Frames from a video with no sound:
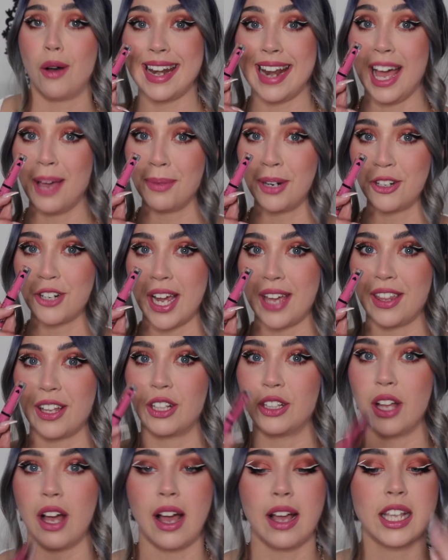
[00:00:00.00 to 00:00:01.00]
Now I'm going to try the
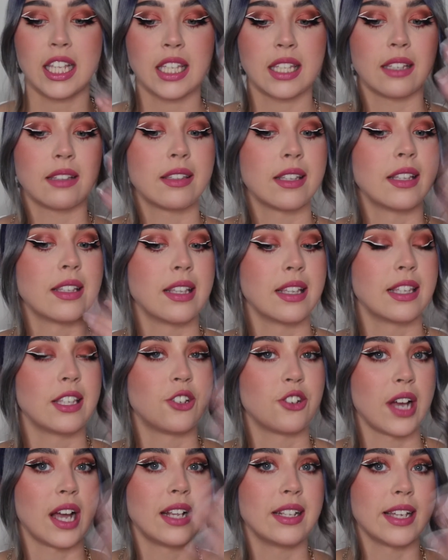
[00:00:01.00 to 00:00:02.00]
gloss since it's
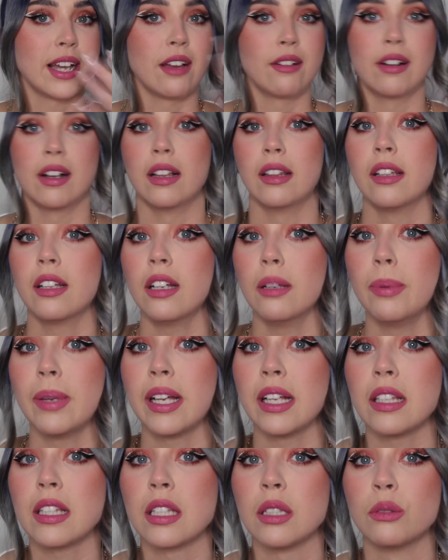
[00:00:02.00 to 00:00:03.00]
dried down a little
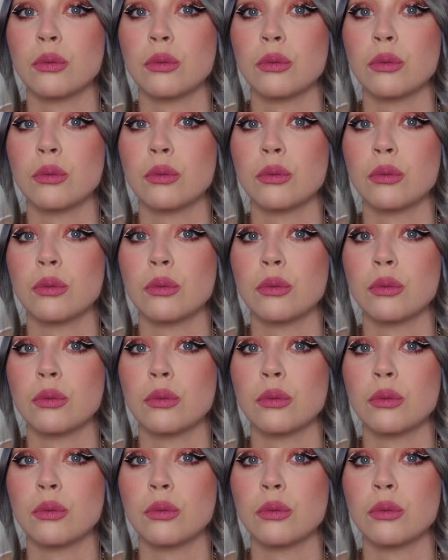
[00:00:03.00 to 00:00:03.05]
bit.